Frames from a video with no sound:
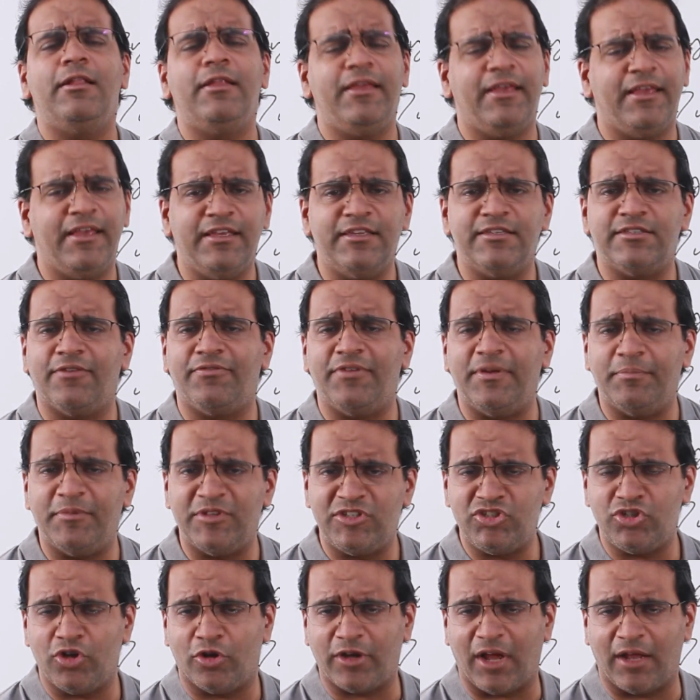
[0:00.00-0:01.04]
Clearly, he is
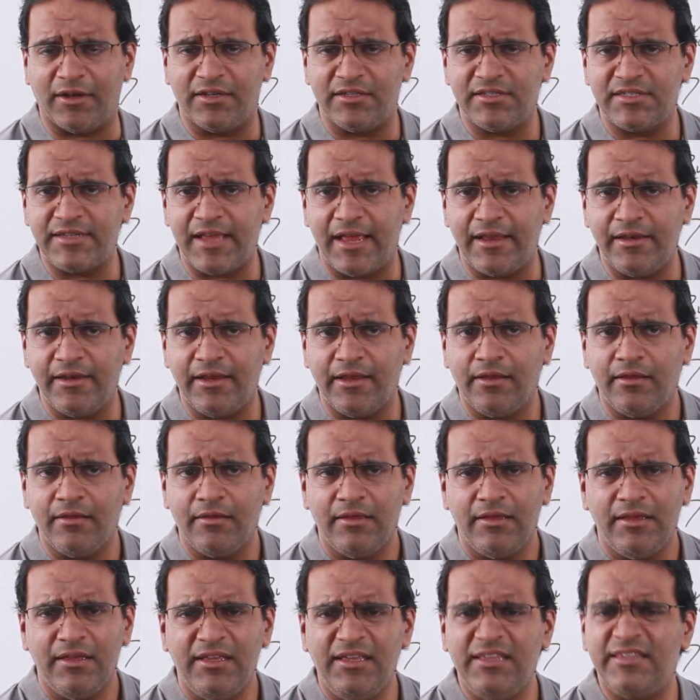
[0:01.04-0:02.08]
of immature
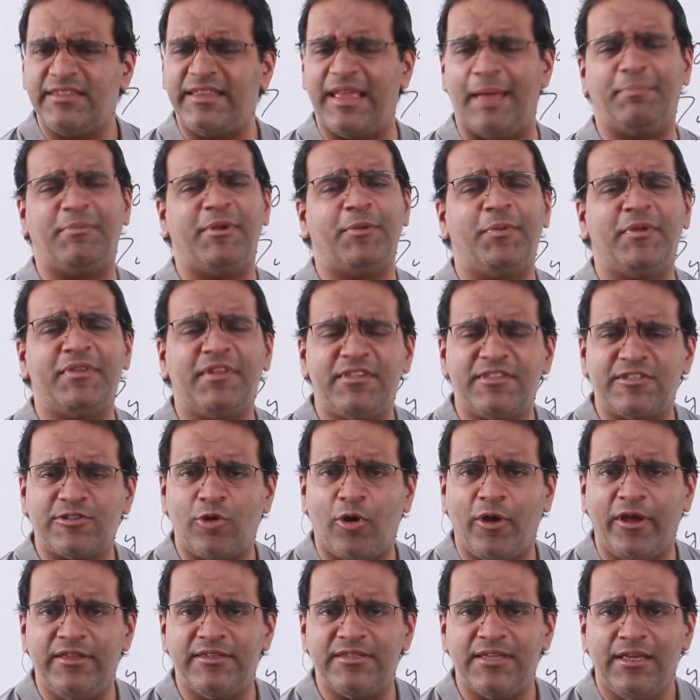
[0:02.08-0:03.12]
understanding. He's kept it
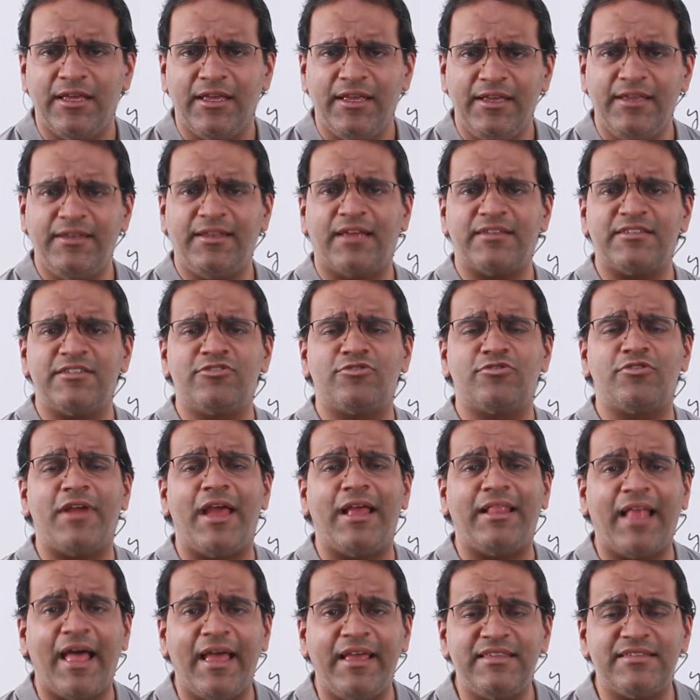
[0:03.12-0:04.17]
with his toys. He
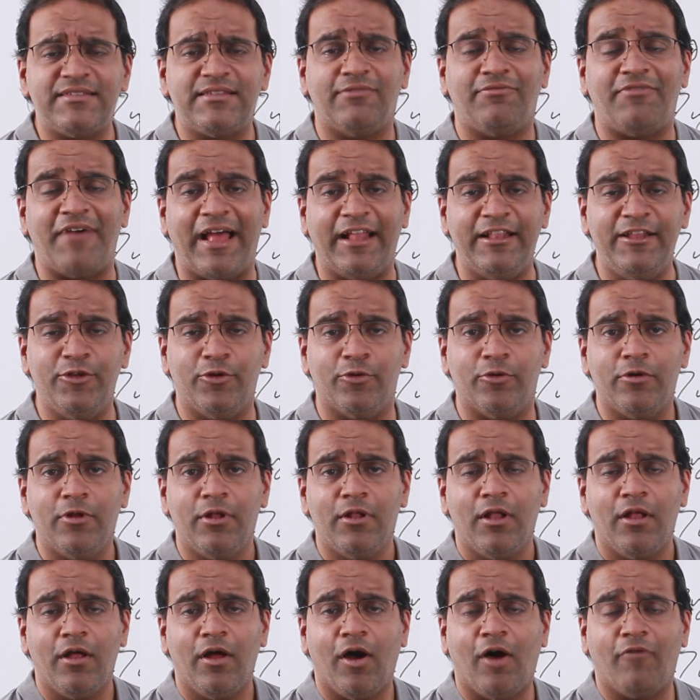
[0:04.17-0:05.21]
doesn't realize the
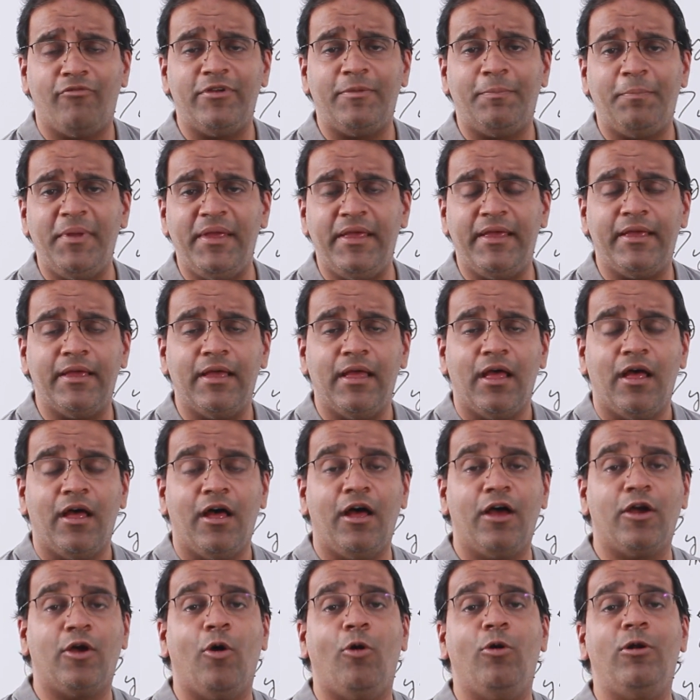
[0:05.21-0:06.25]
value of it
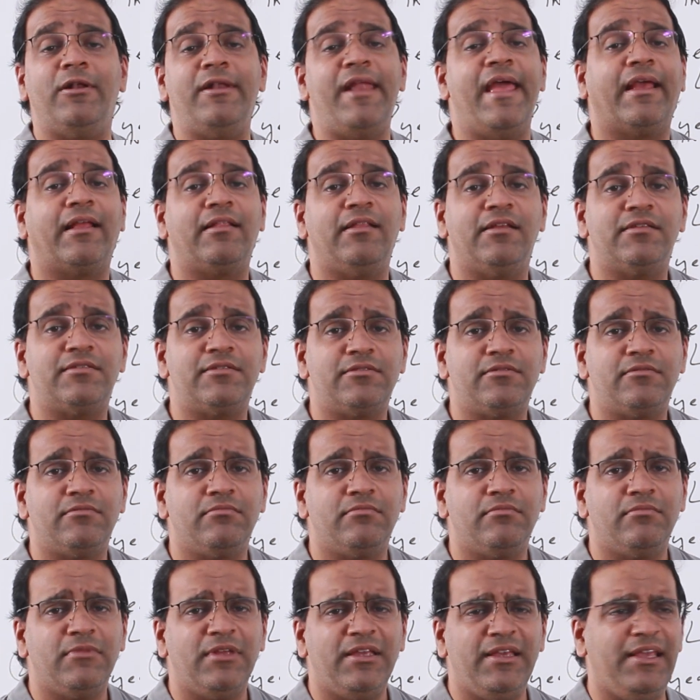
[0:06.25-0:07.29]
being a gold
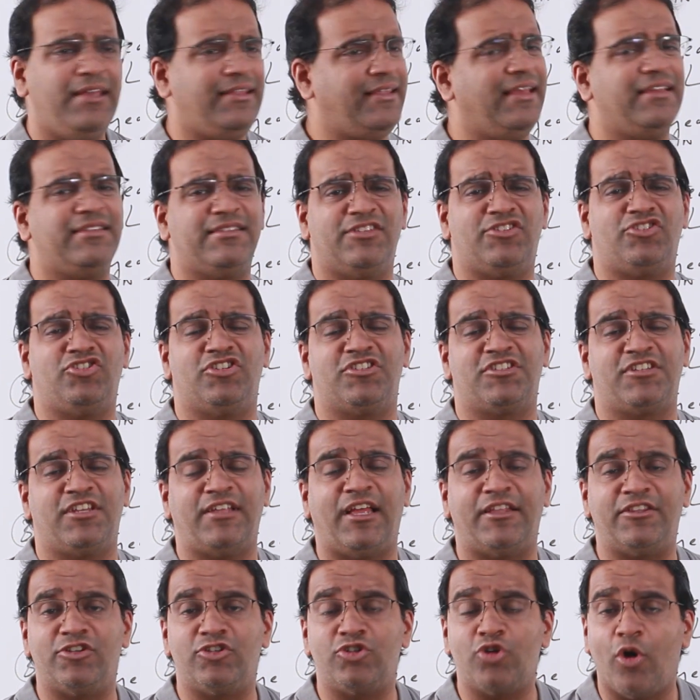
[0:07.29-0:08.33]
necklace. He thinks
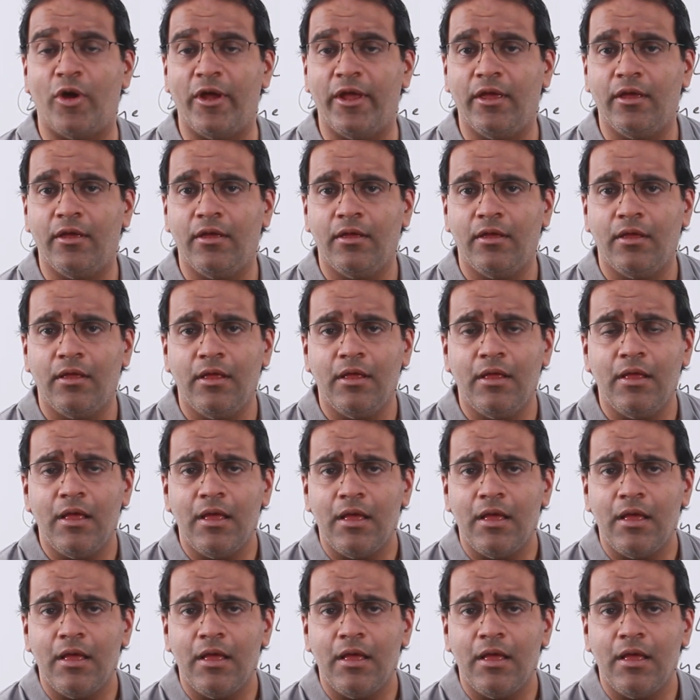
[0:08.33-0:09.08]
it's just another toy.